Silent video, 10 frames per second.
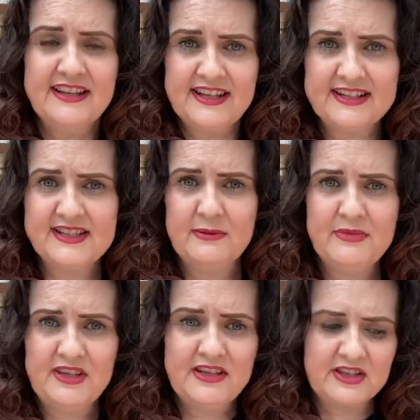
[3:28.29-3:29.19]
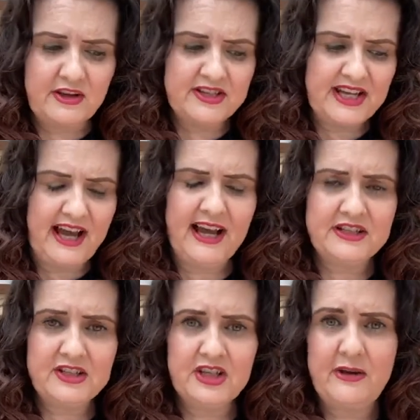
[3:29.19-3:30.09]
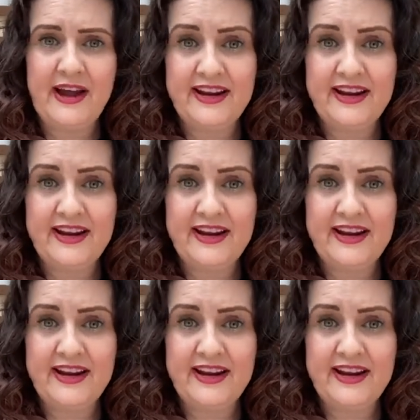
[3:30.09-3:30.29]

That's something that's going to add to